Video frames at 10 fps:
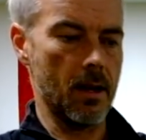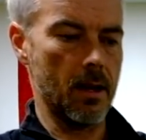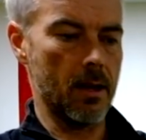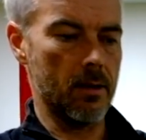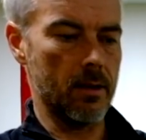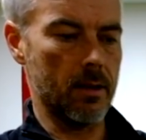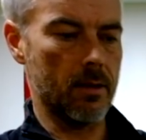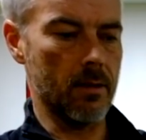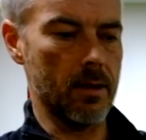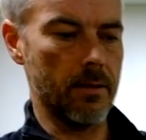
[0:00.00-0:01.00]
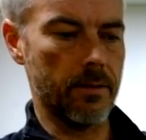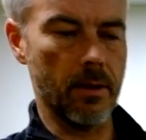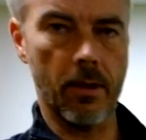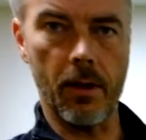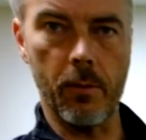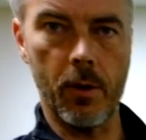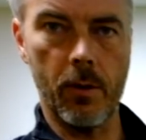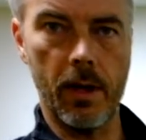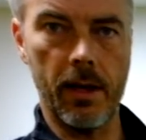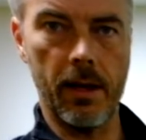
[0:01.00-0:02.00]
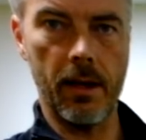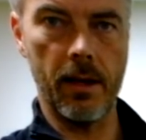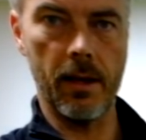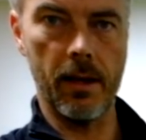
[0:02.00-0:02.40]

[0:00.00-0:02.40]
here, you need to lift the thumb quickly